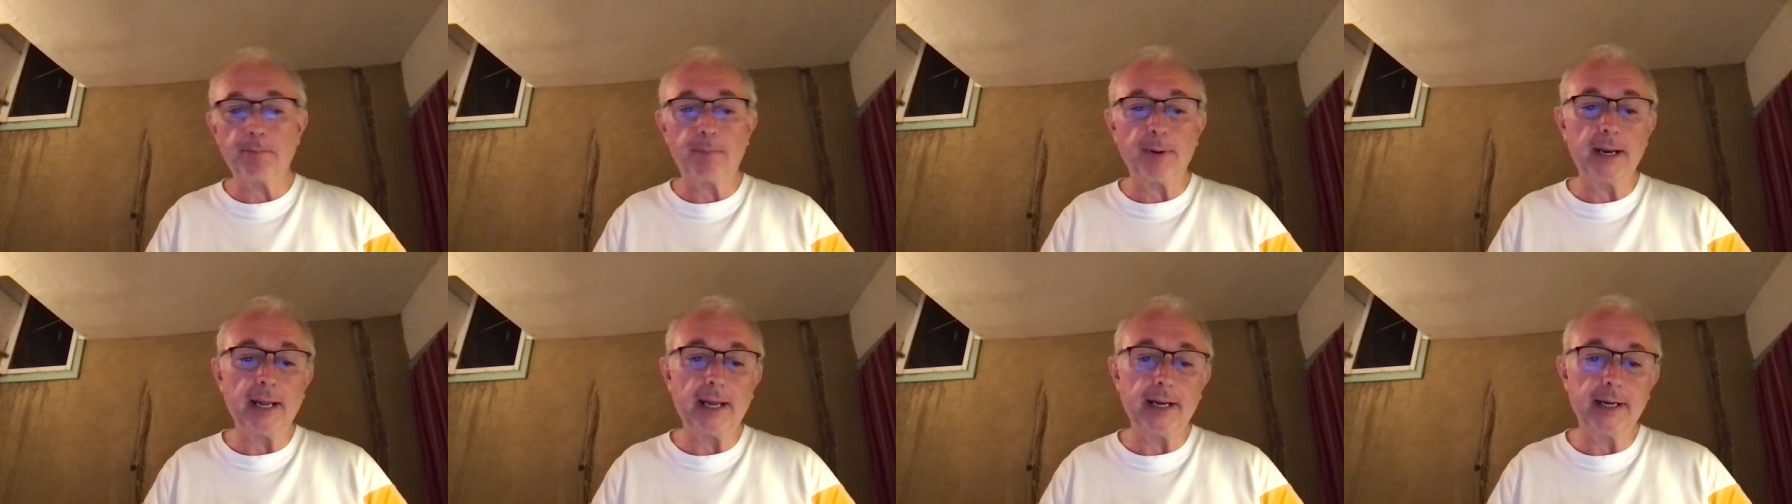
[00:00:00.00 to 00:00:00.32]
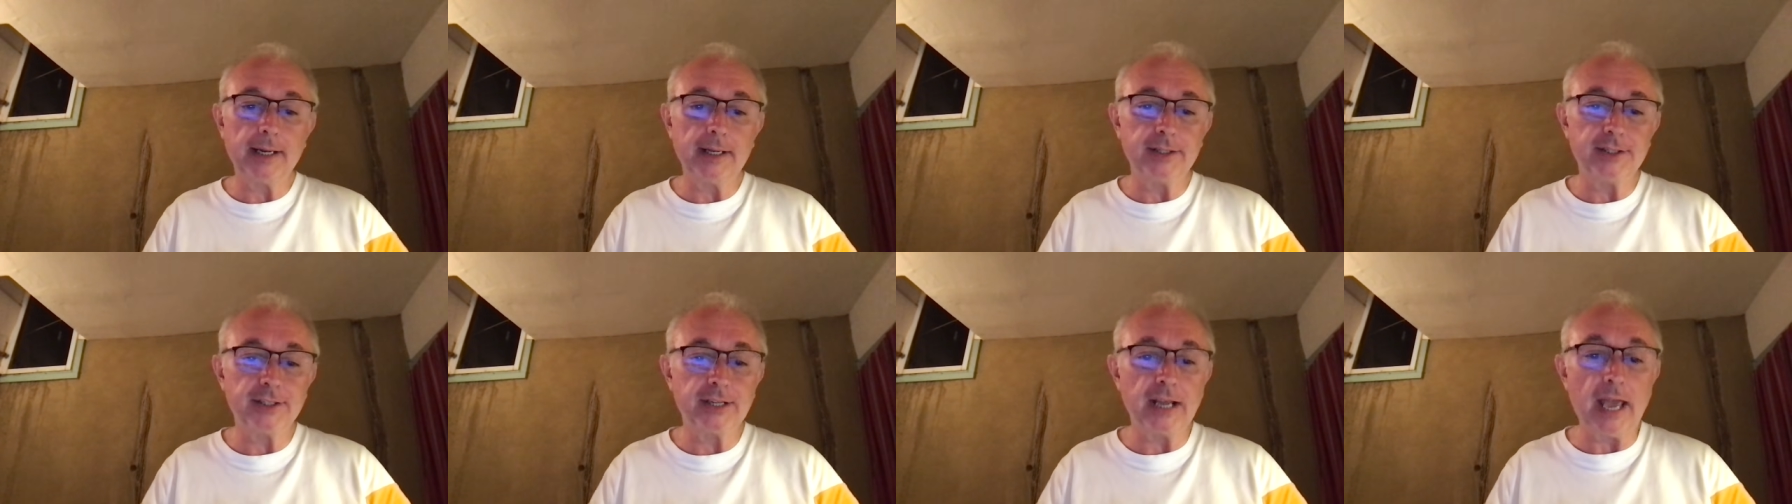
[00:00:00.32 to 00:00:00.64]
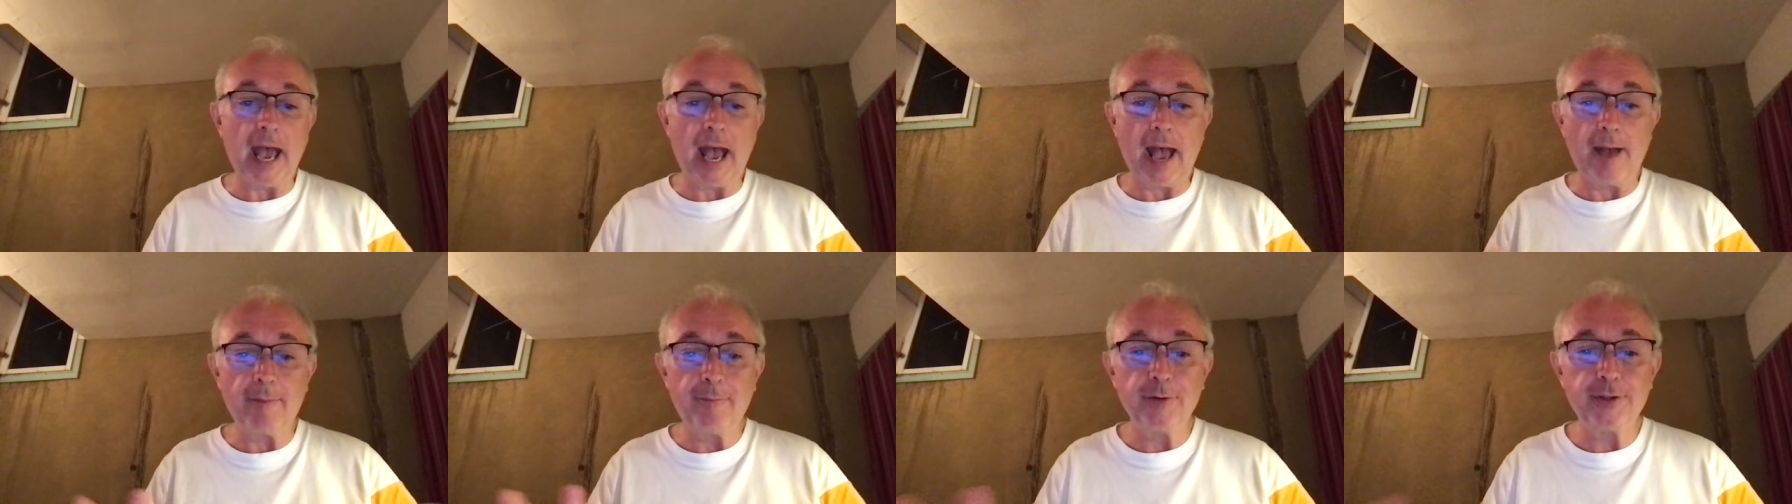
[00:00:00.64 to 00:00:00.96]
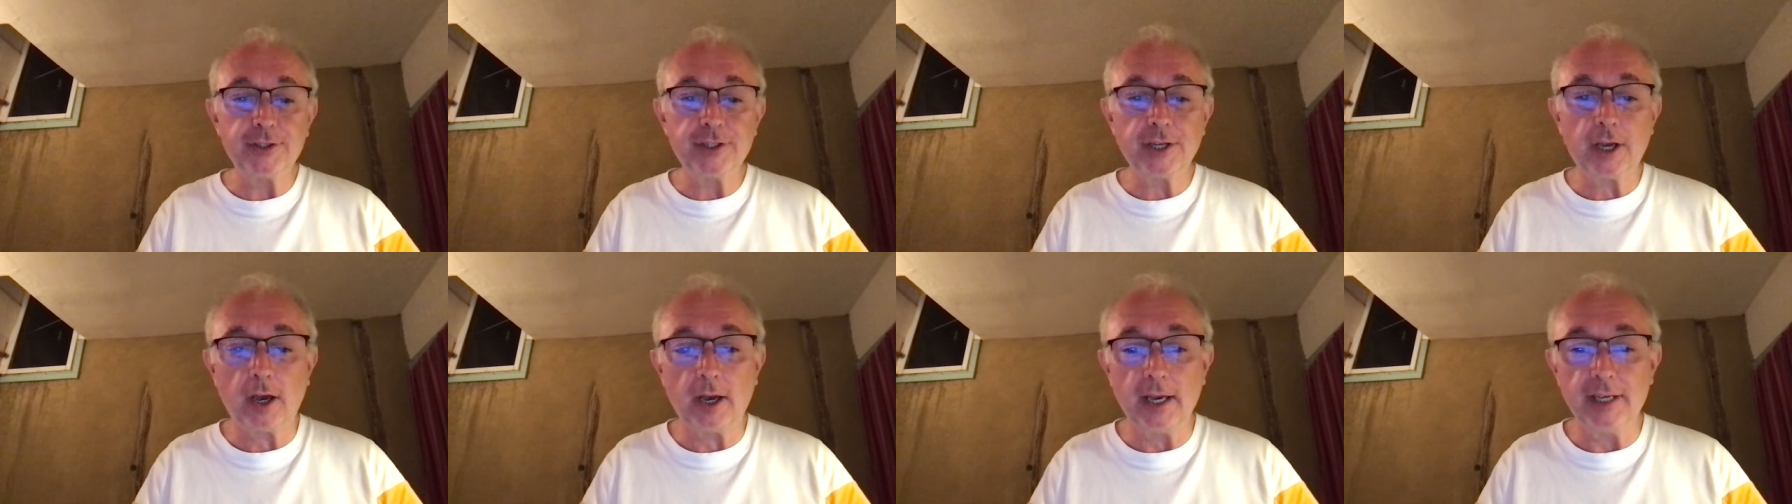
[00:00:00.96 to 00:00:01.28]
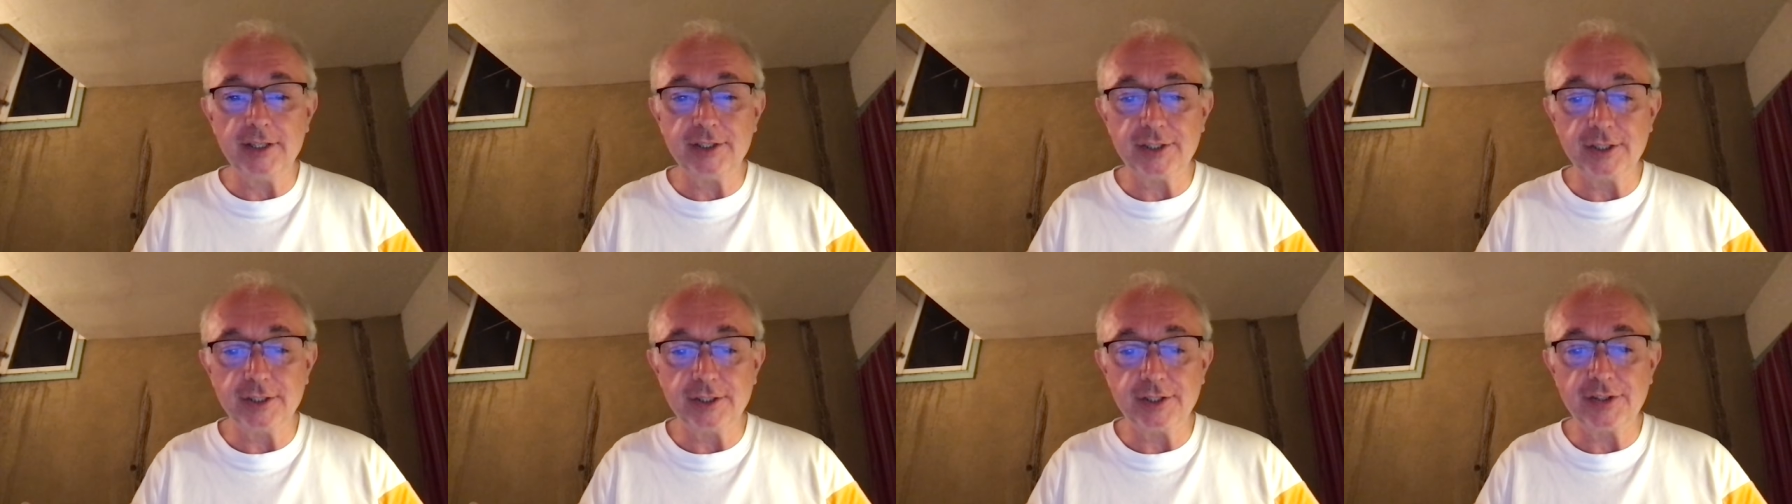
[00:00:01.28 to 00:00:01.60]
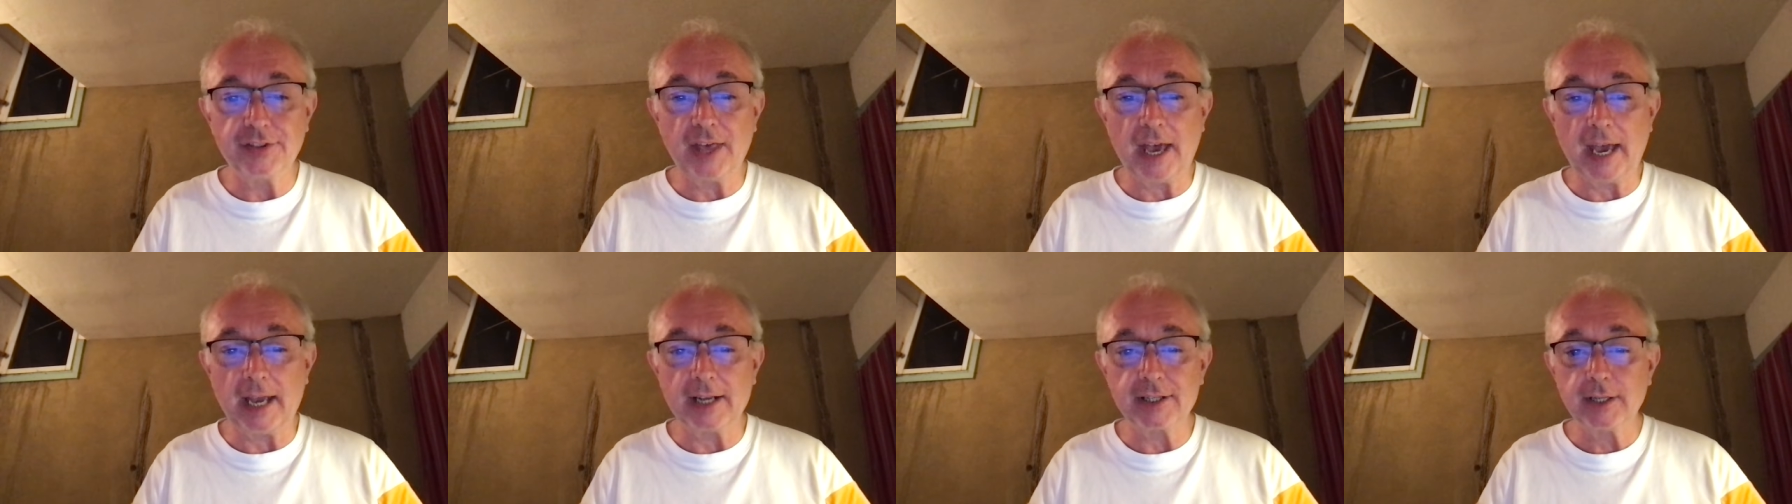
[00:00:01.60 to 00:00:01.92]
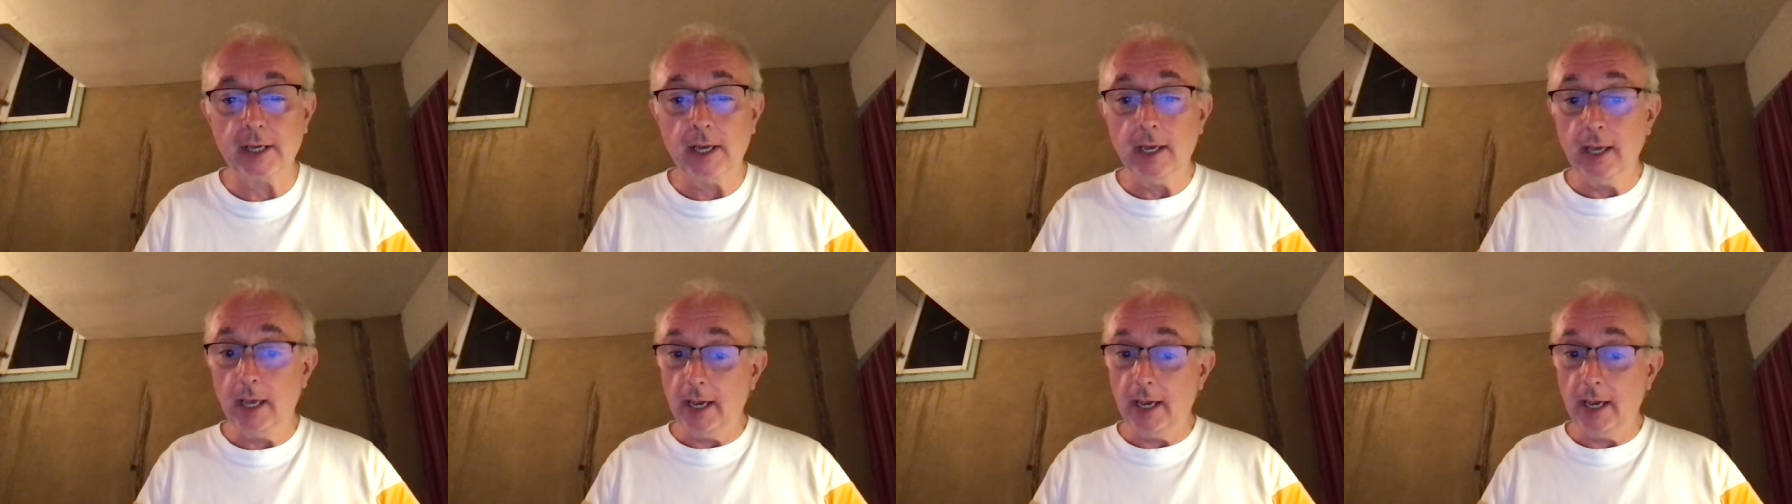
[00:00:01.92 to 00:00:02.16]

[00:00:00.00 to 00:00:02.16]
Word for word: planets, it advertises that